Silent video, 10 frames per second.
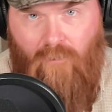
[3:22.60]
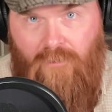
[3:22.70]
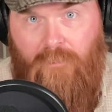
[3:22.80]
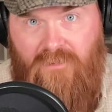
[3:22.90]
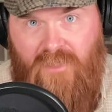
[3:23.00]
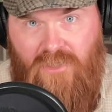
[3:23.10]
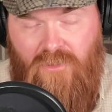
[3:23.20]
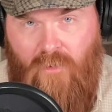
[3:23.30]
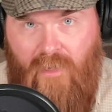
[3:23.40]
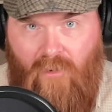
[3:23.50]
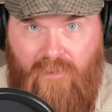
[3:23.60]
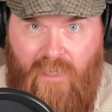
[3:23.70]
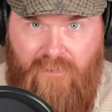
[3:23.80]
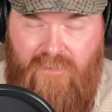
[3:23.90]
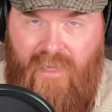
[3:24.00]
the position you held
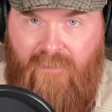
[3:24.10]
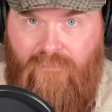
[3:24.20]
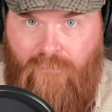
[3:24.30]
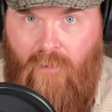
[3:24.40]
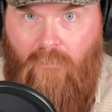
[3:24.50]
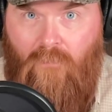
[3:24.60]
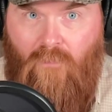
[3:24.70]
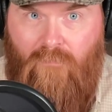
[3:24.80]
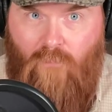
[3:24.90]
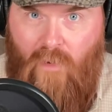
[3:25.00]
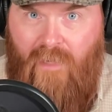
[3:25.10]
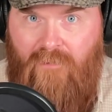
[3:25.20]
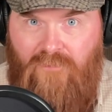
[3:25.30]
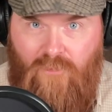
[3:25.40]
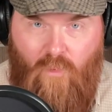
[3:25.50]
and the dates from
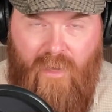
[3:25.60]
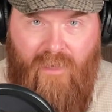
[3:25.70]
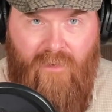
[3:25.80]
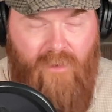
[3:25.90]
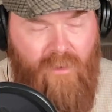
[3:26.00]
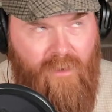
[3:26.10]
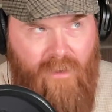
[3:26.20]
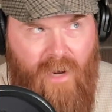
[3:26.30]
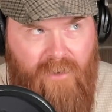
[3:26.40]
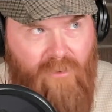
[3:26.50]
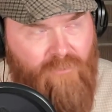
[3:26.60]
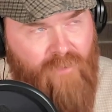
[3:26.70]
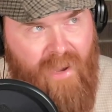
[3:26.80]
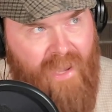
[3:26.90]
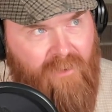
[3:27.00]
when to when. I know if
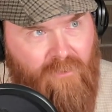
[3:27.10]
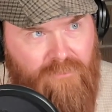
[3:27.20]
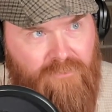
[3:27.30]
I had to go through